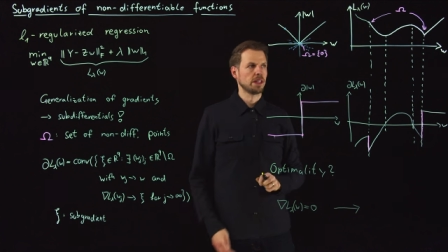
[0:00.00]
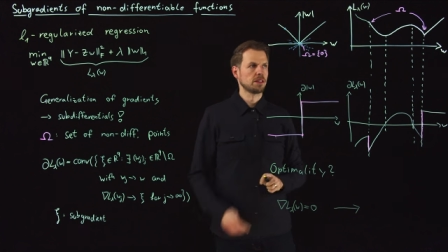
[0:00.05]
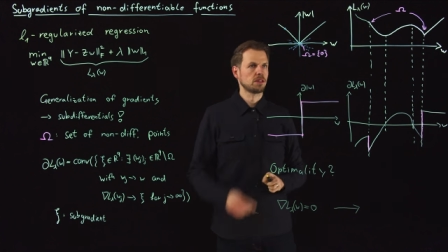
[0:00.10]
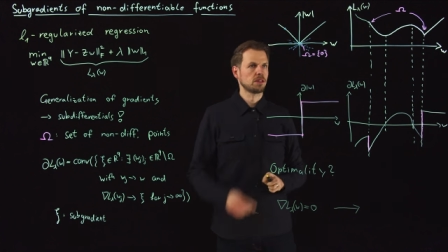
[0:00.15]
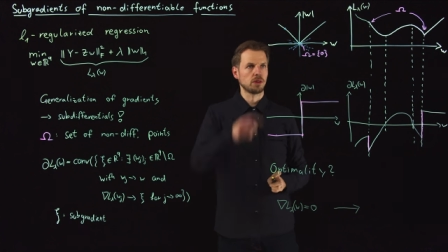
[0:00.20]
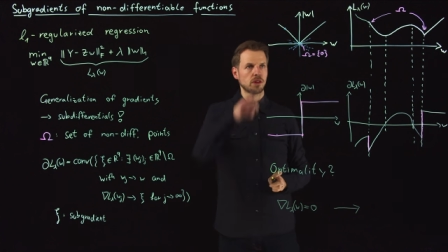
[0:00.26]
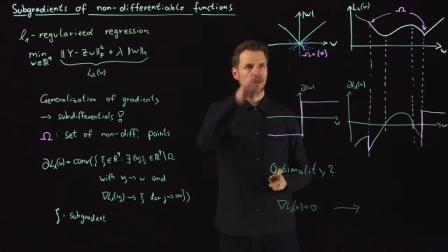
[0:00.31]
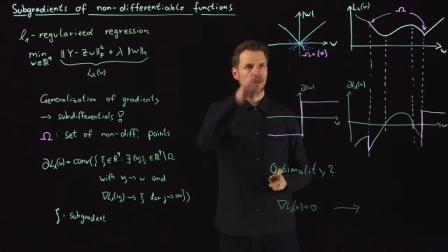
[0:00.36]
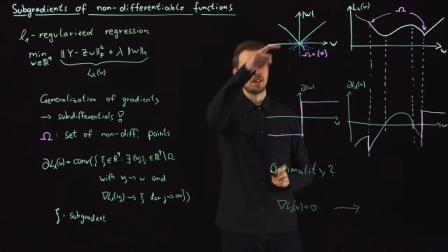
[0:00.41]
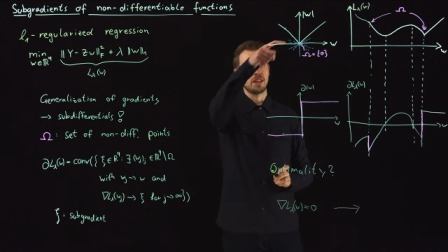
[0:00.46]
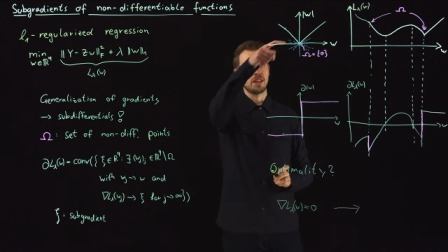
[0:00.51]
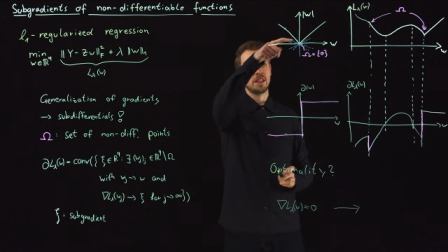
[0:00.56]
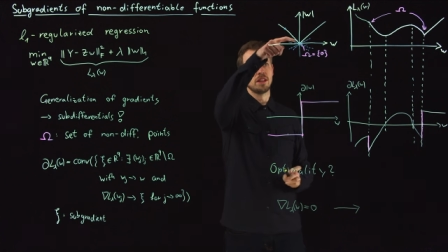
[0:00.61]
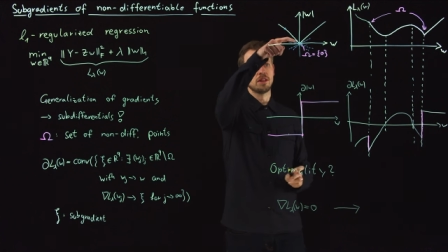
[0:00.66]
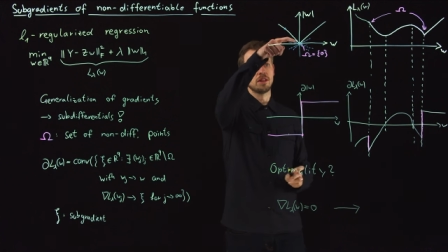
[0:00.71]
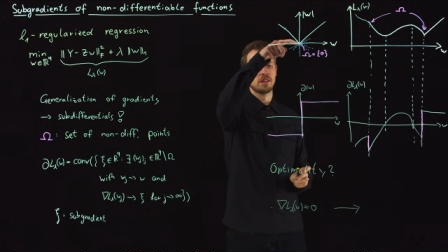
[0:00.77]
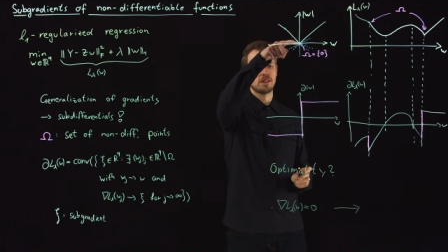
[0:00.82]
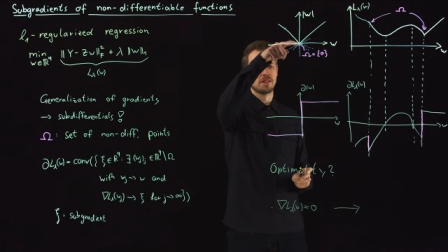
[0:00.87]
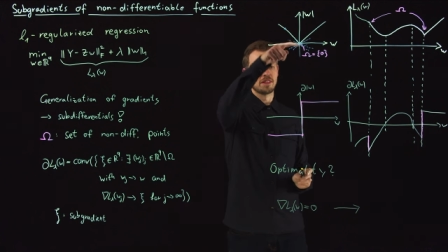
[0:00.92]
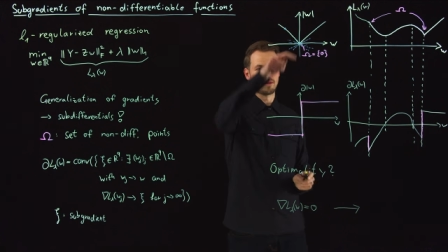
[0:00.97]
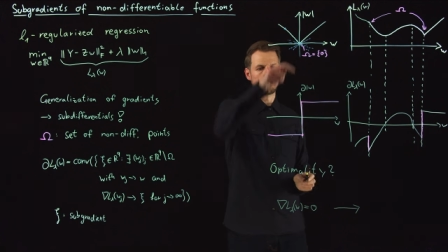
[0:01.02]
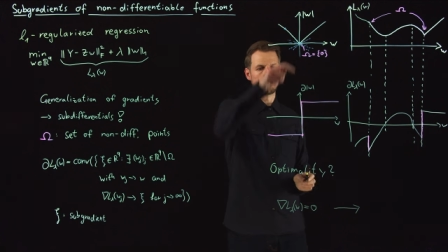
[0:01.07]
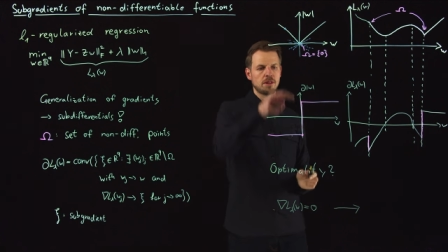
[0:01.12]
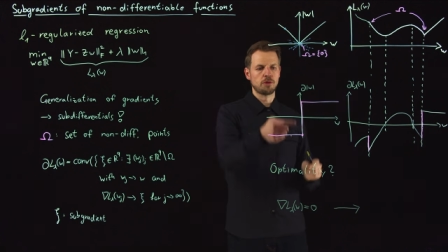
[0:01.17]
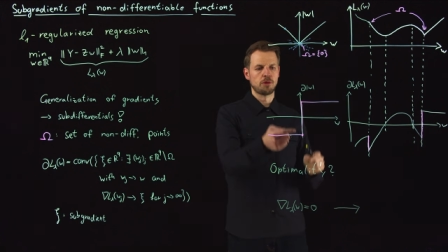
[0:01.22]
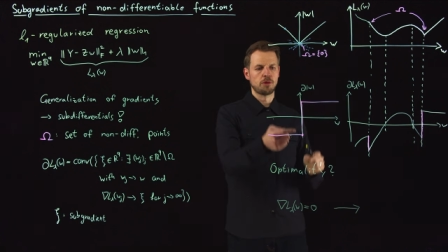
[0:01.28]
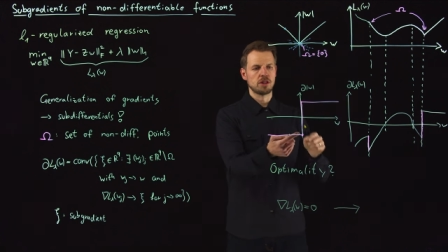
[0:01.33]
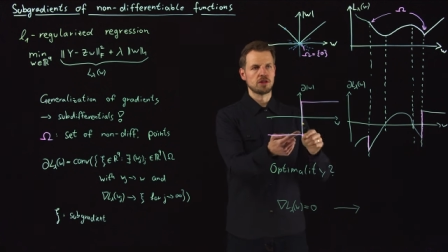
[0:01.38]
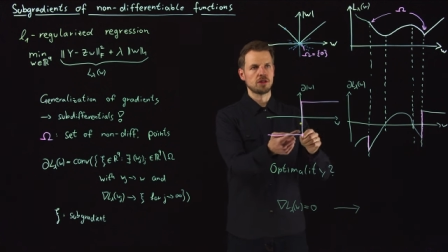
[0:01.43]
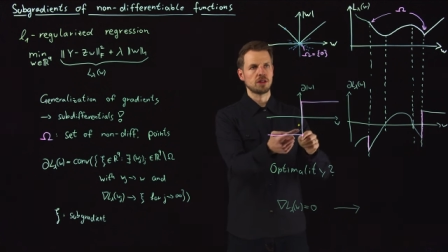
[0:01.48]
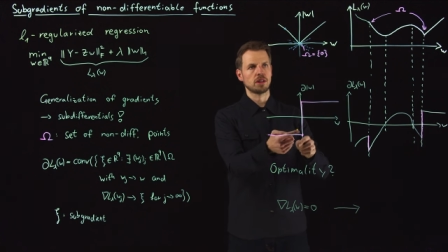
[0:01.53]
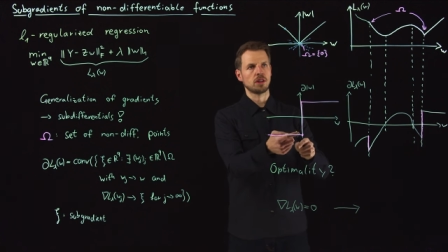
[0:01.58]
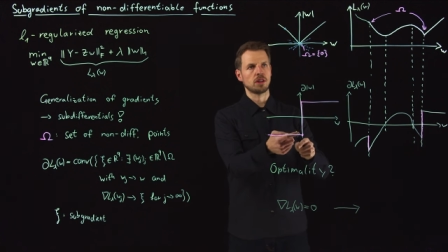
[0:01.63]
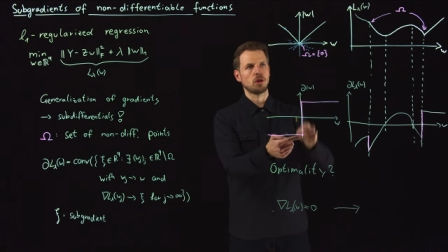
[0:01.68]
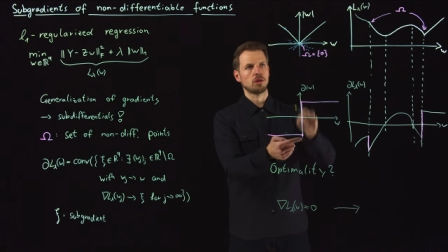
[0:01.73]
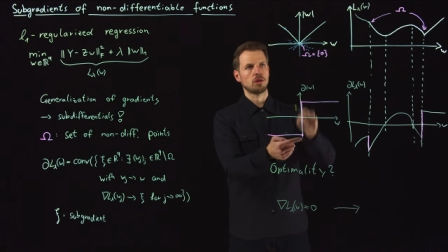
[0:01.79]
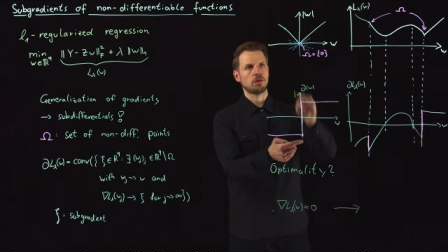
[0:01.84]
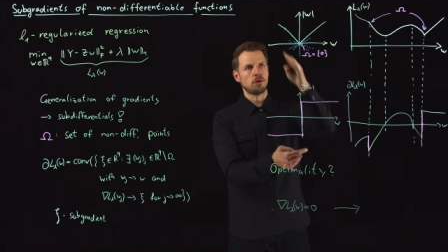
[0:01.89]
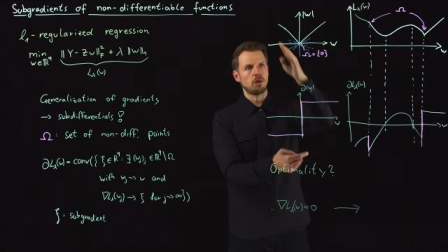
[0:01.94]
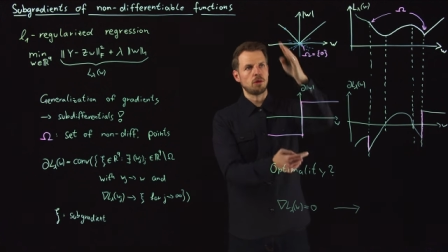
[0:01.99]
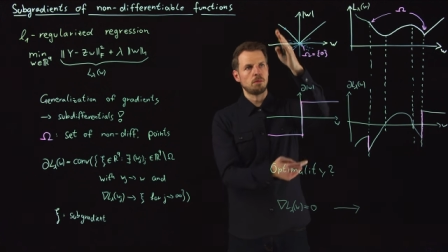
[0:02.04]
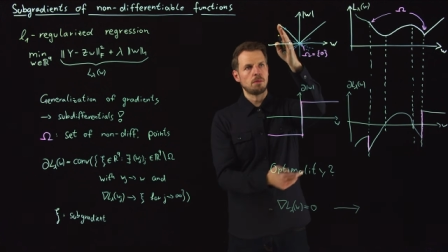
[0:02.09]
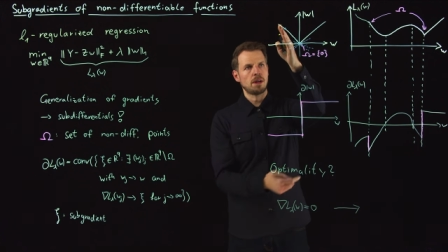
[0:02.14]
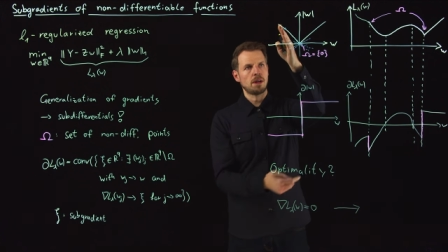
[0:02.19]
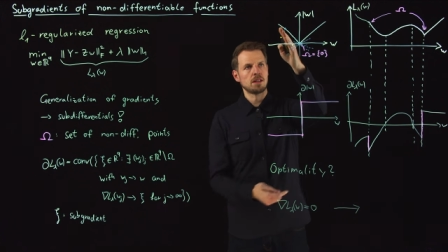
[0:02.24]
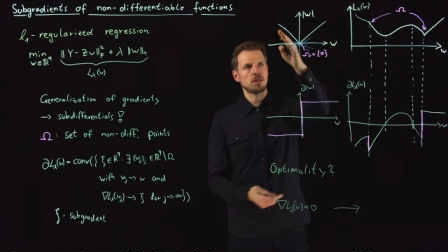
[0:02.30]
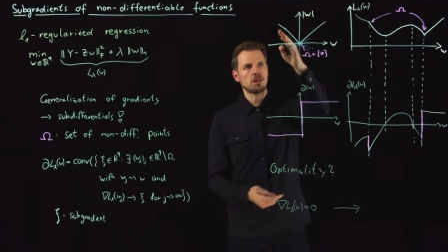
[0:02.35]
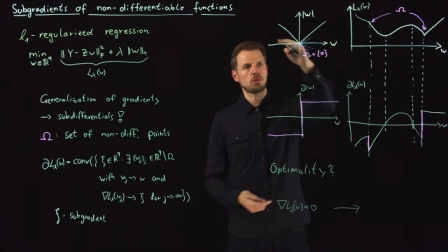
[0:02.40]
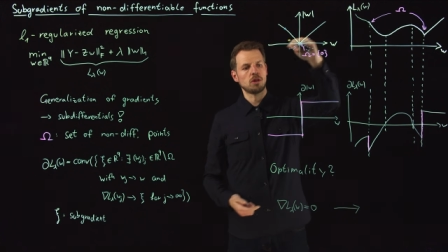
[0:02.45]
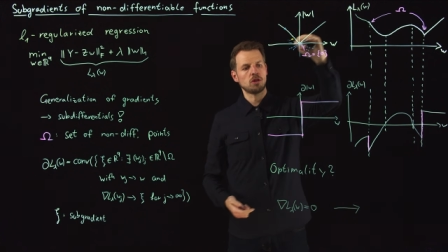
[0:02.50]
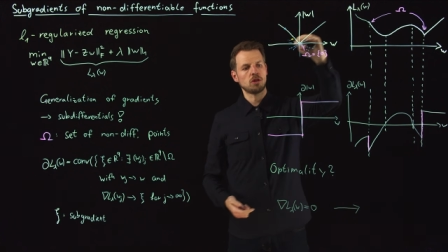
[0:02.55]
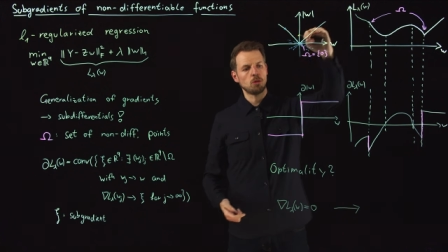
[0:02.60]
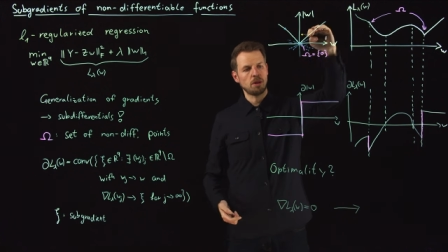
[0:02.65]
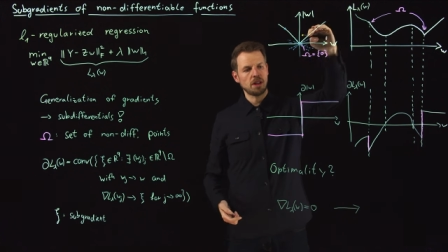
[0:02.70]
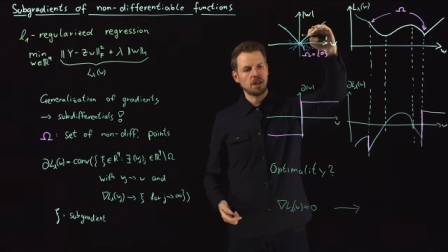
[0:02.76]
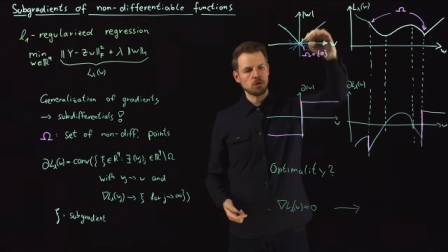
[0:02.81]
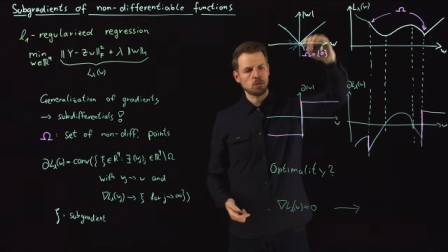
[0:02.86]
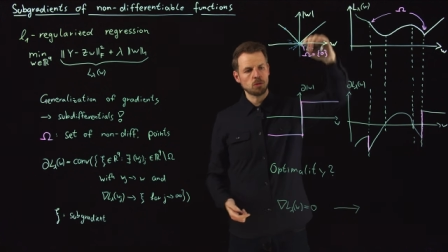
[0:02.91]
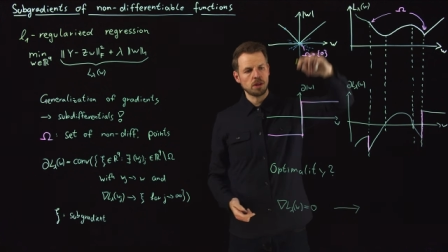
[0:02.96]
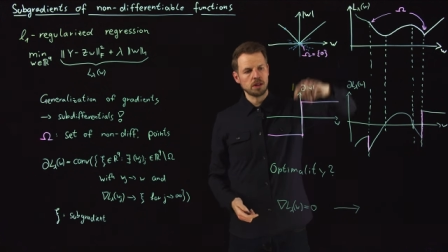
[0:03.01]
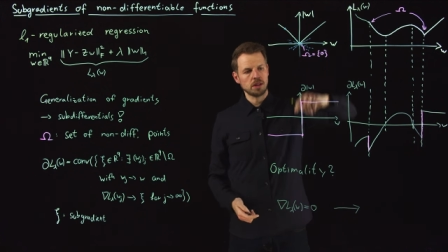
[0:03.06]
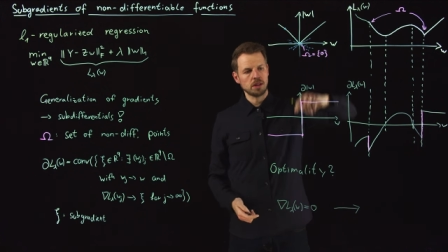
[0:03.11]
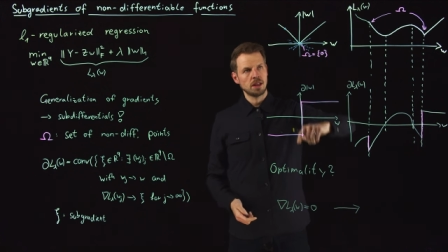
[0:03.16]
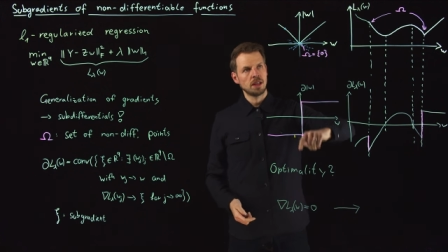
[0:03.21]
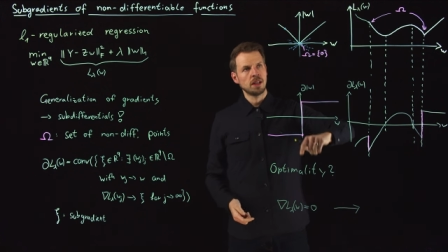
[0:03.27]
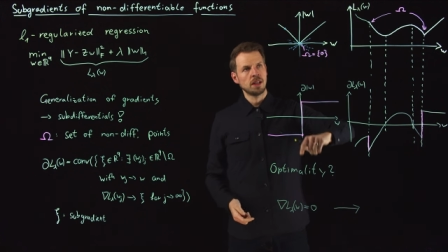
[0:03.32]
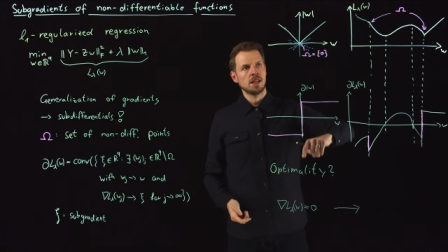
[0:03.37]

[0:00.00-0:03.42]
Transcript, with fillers: So you see here the subdifferential goes from -1 to +1.